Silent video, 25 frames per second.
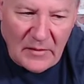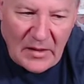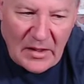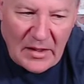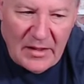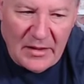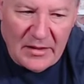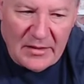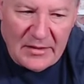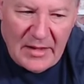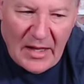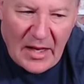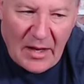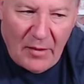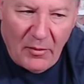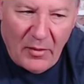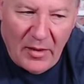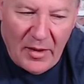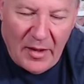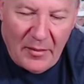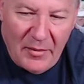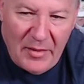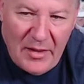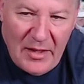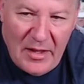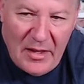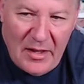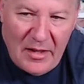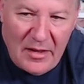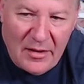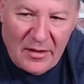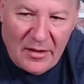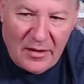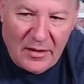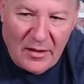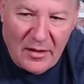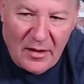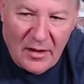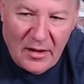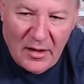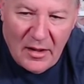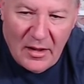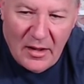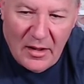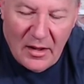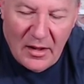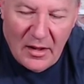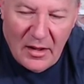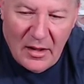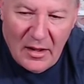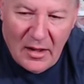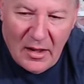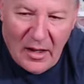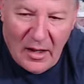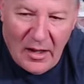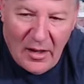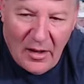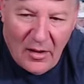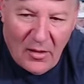is that when I'm here, I